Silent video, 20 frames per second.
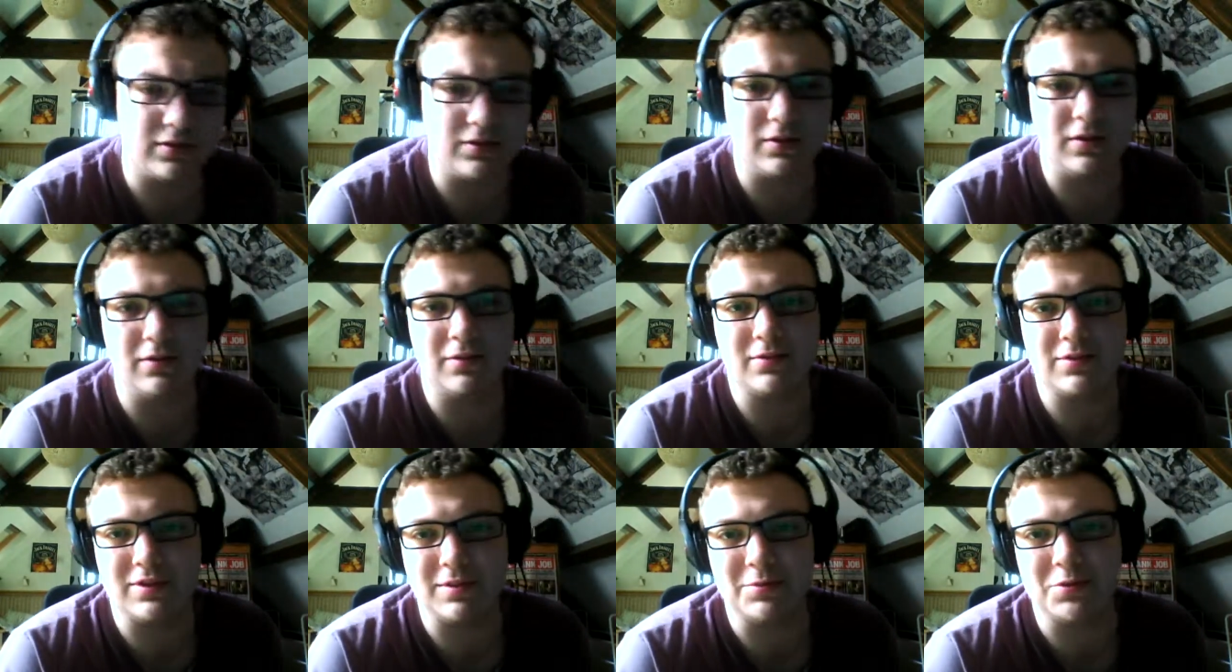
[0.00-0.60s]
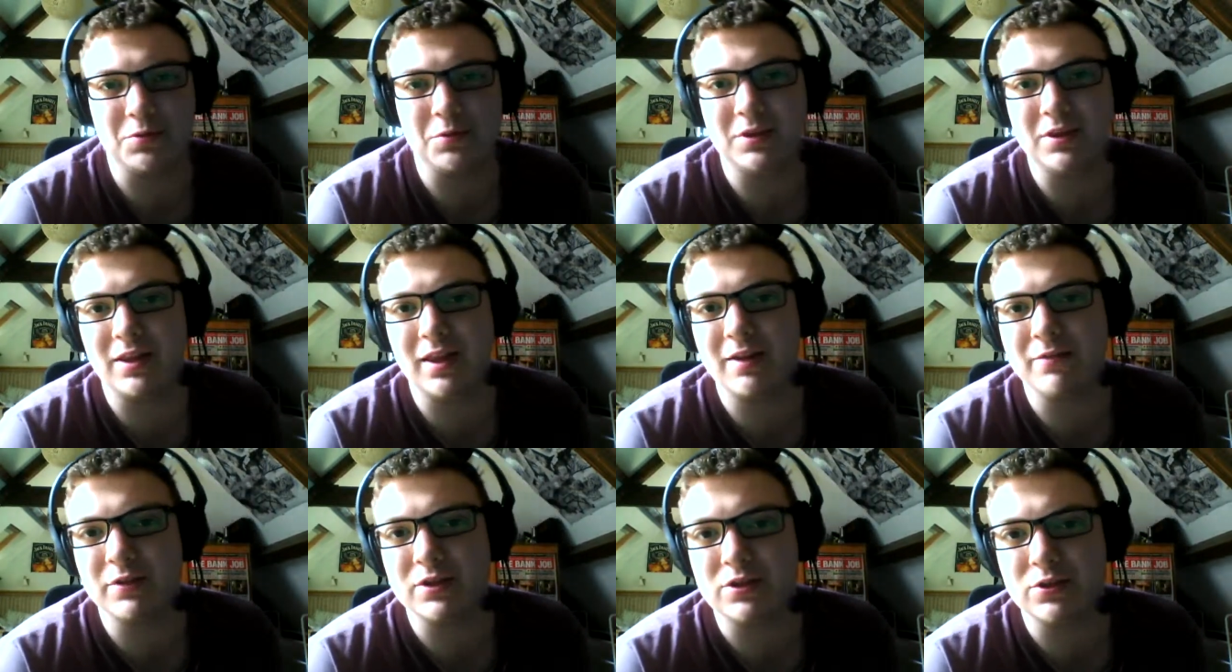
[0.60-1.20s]
they seem to
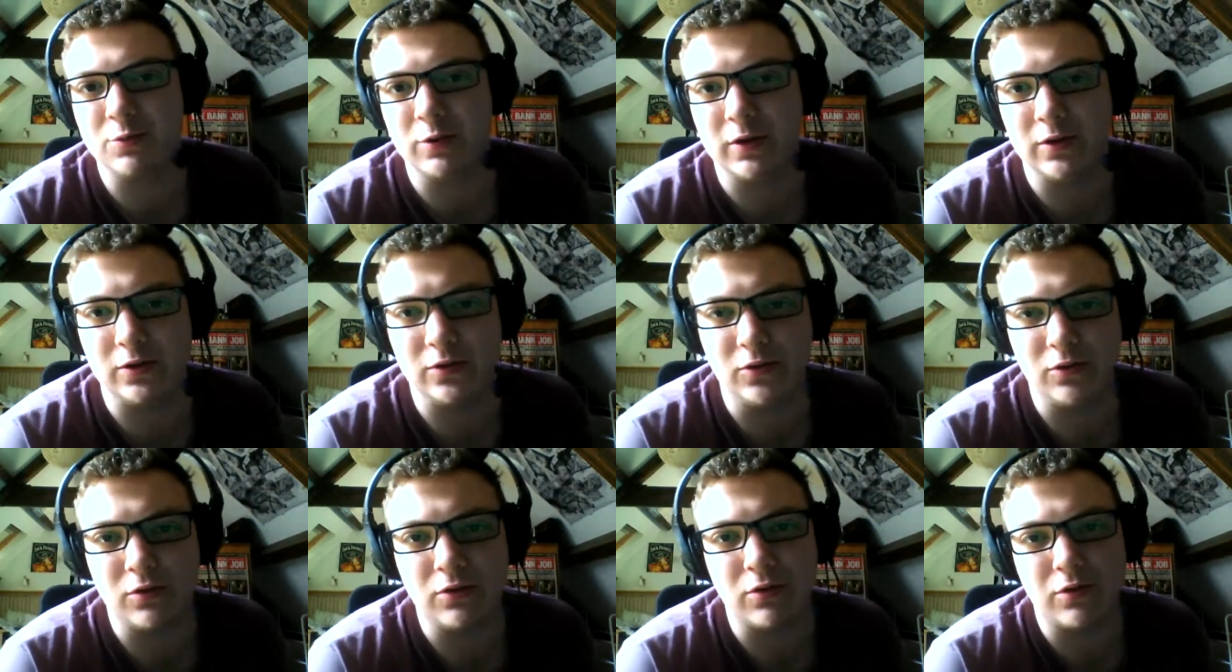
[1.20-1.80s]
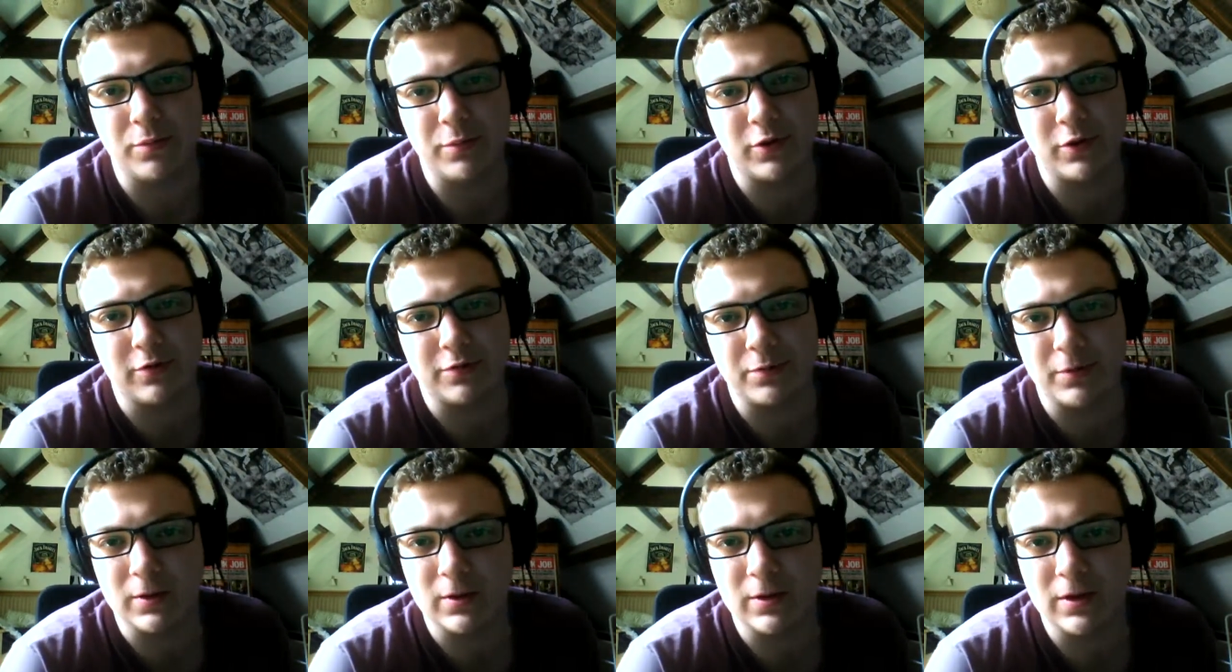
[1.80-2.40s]
endeavour to ignore,
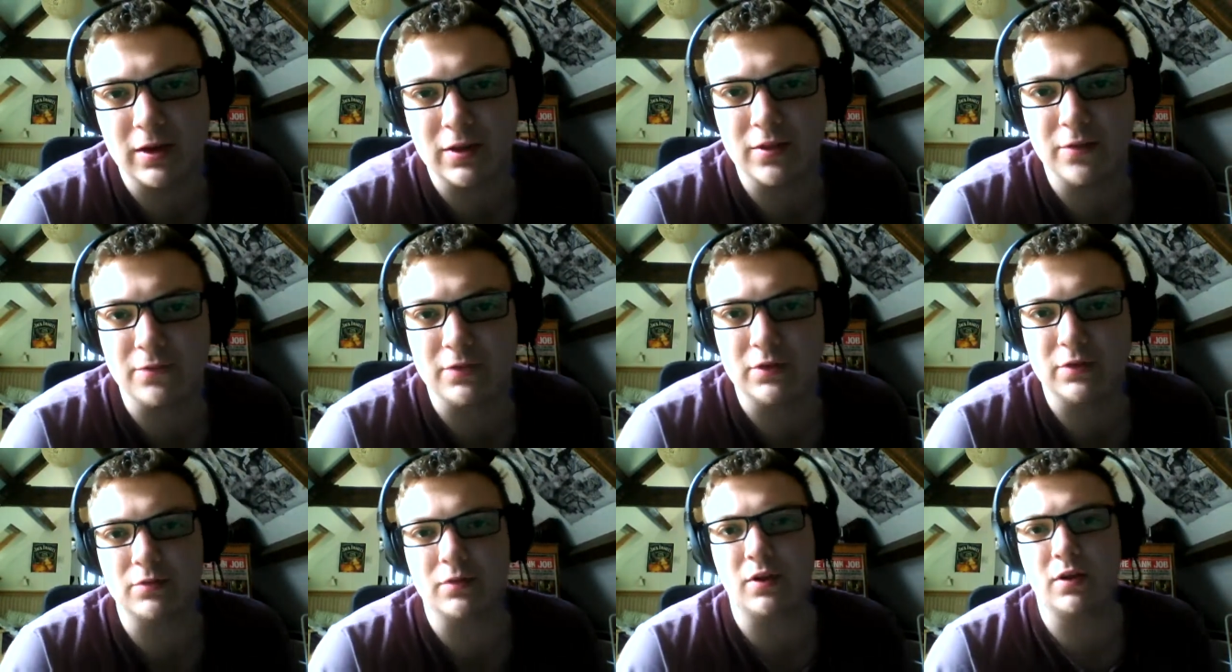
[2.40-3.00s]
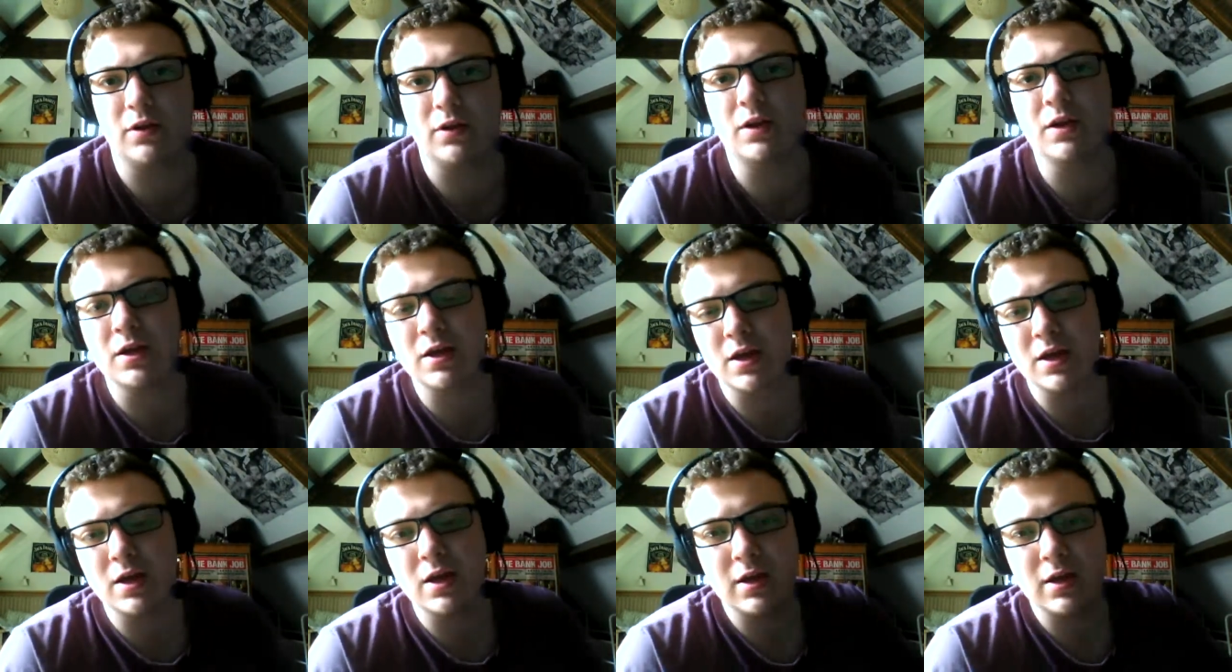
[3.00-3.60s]
apart from the death of his uh,
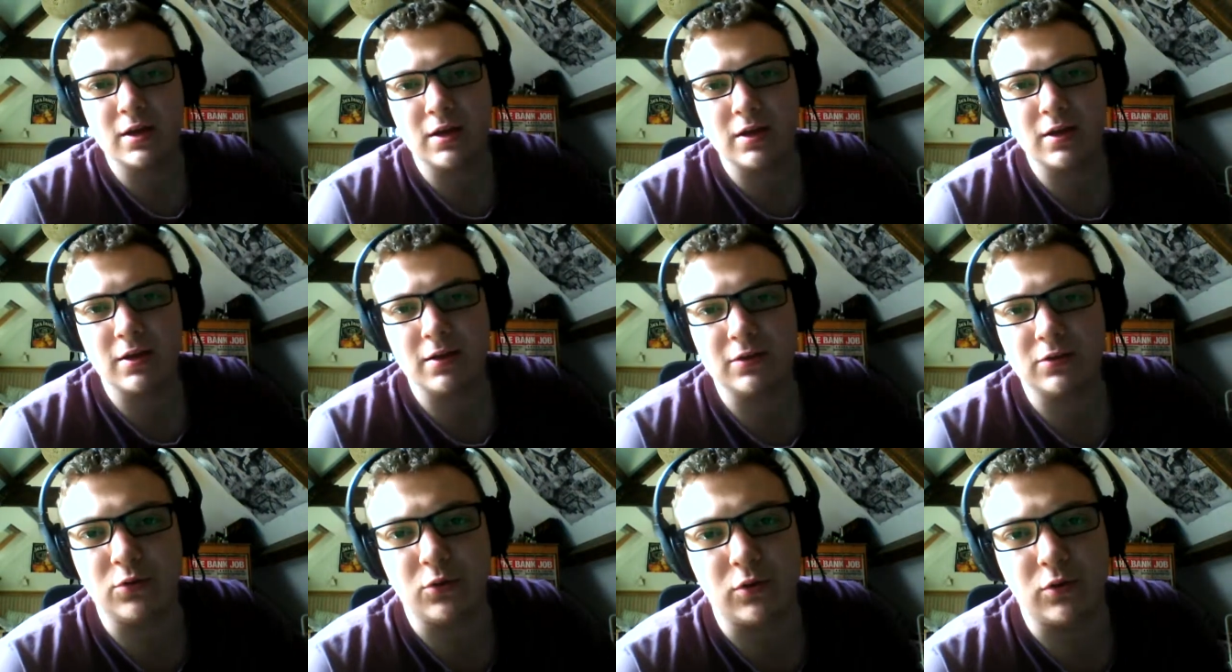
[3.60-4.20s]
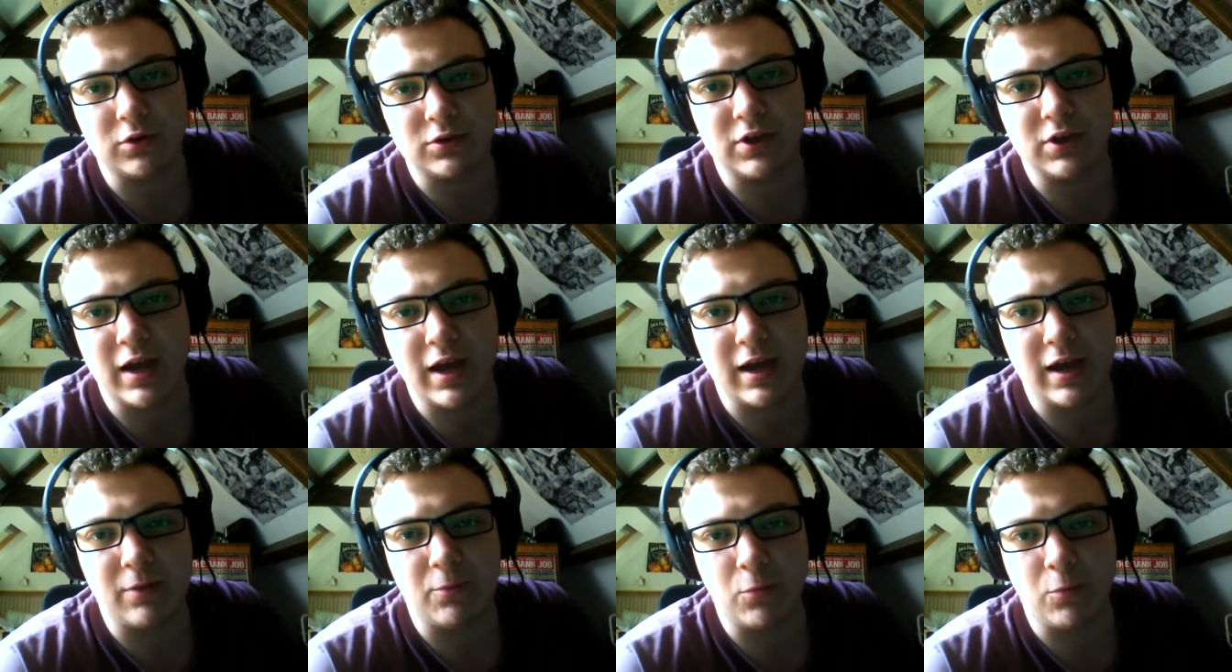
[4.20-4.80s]

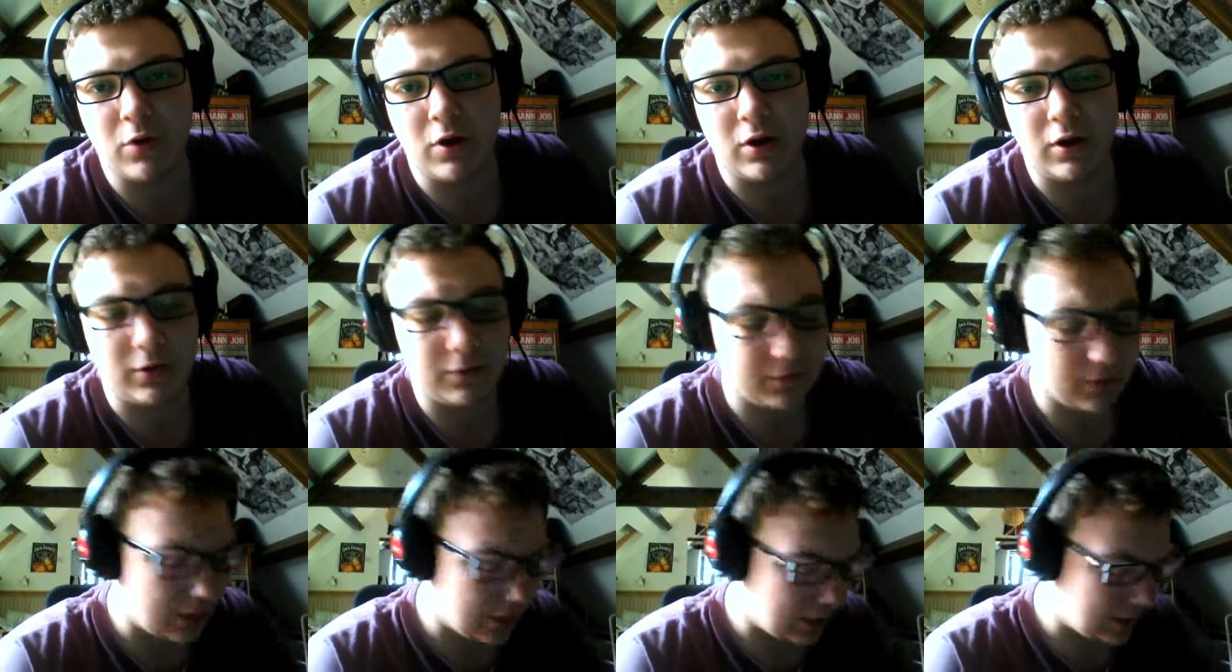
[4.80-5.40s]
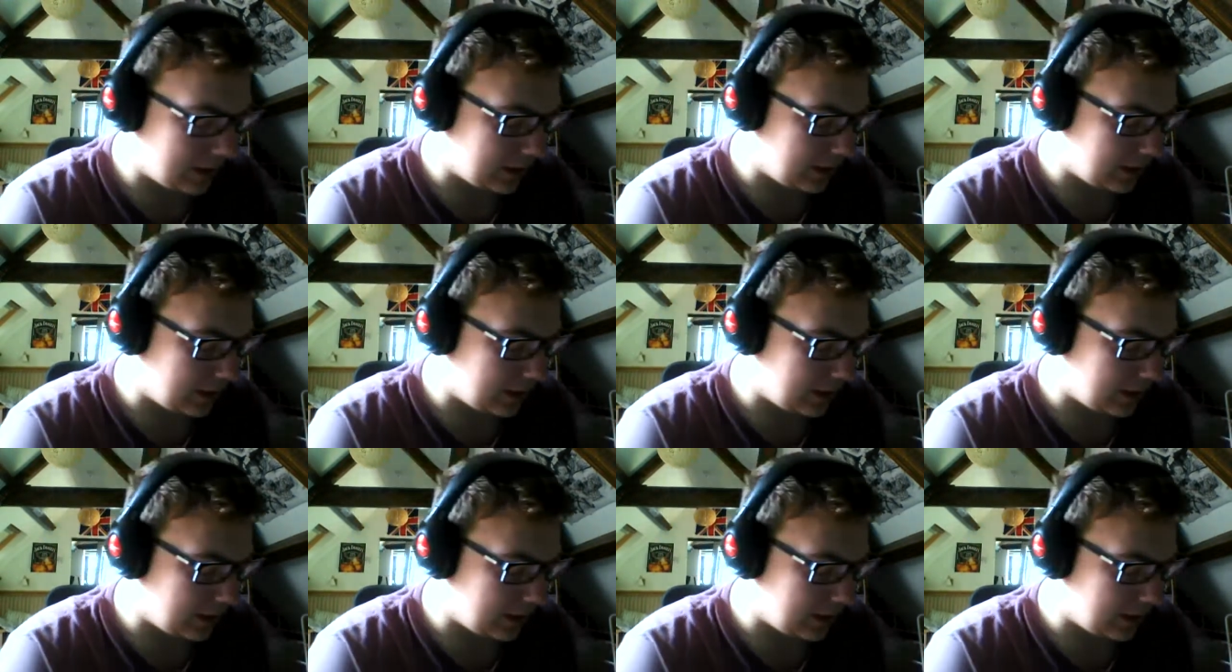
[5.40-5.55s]
daughter and wife.